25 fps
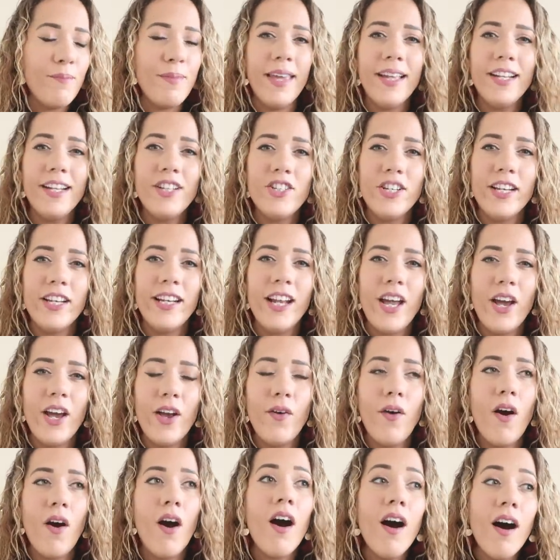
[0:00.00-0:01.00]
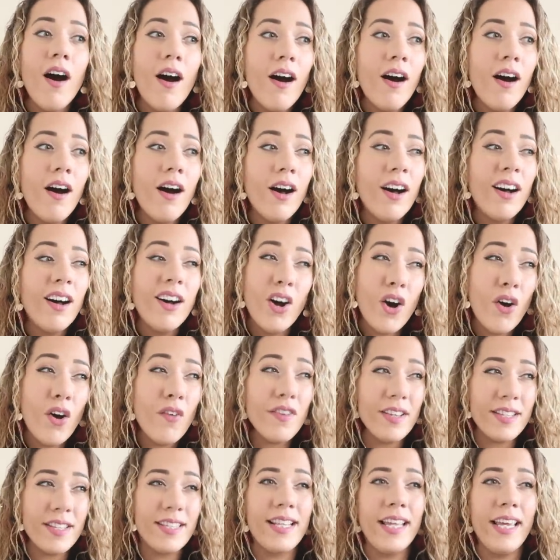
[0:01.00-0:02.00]
me and Gino are
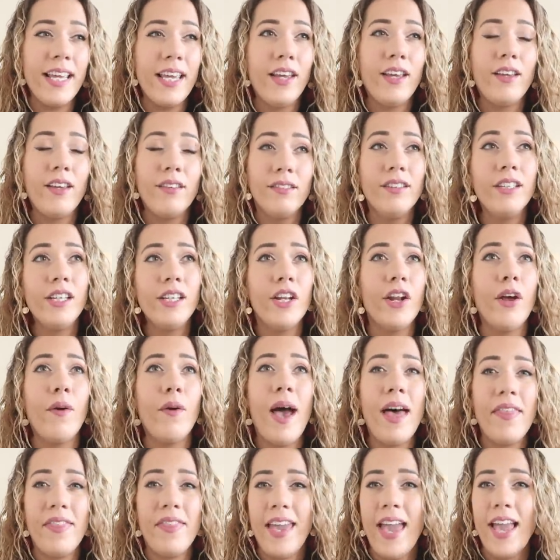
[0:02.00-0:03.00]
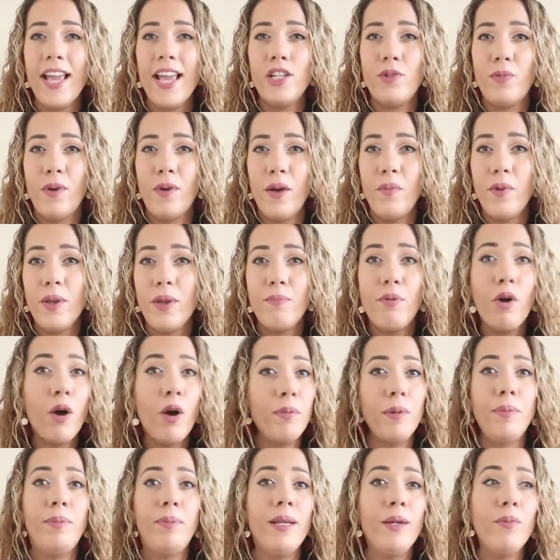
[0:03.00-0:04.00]
obviously, you know, at the age where we
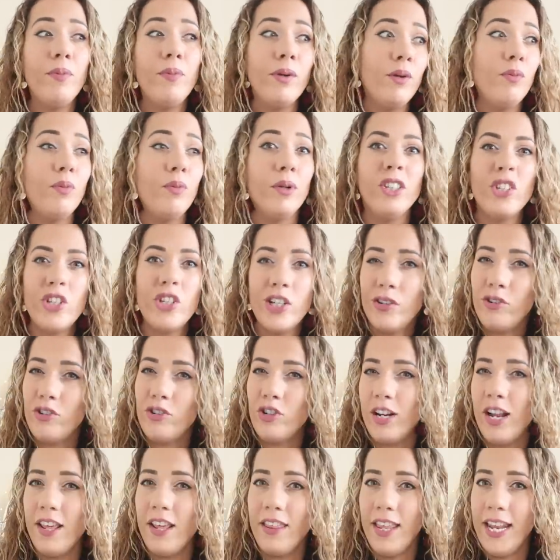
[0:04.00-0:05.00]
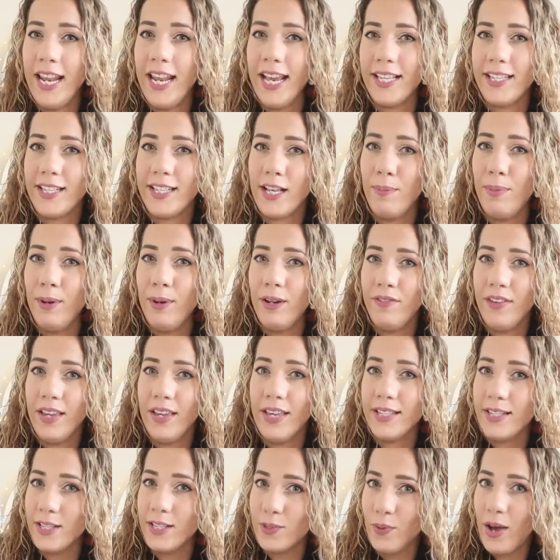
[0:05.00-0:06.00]
probably will want children in the next couple of
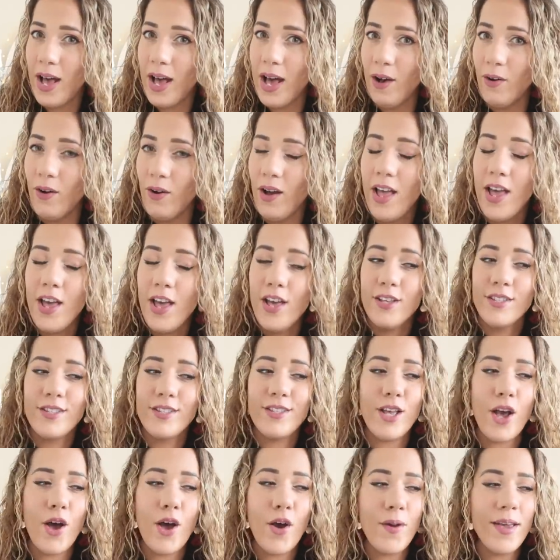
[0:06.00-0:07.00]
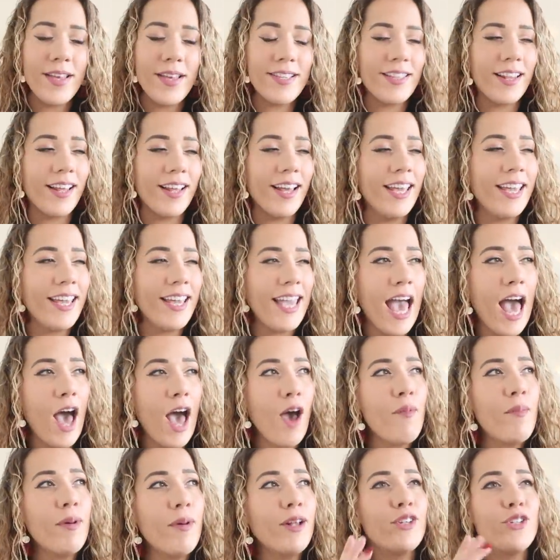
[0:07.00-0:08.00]
years as well. So it's like,
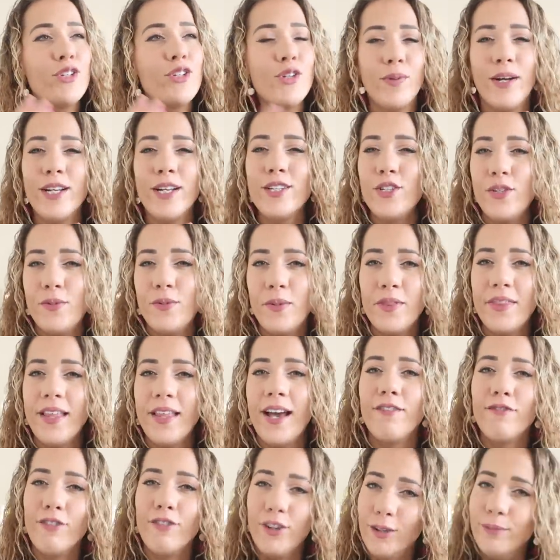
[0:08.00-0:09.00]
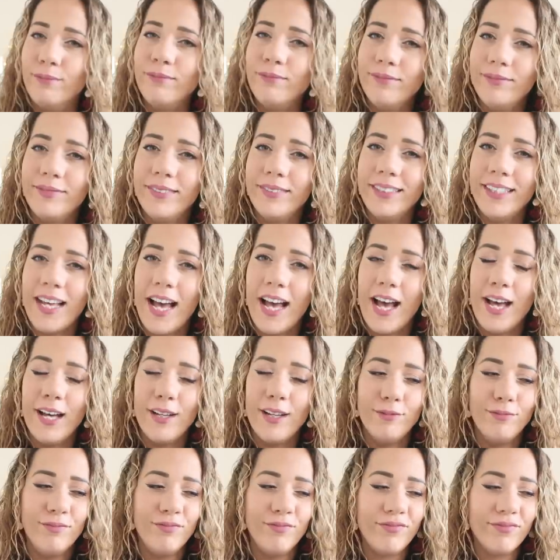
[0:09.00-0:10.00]
how much do I do on that
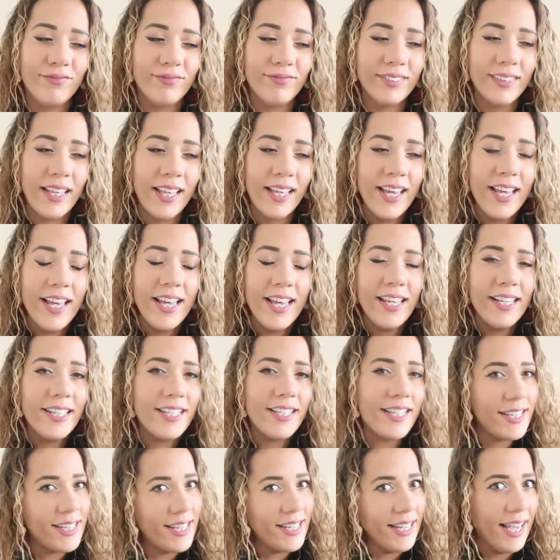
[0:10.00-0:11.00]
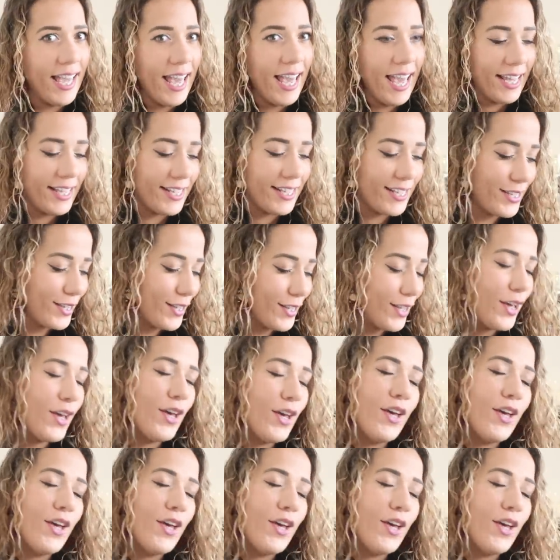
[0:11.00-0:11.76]
room? Just in case.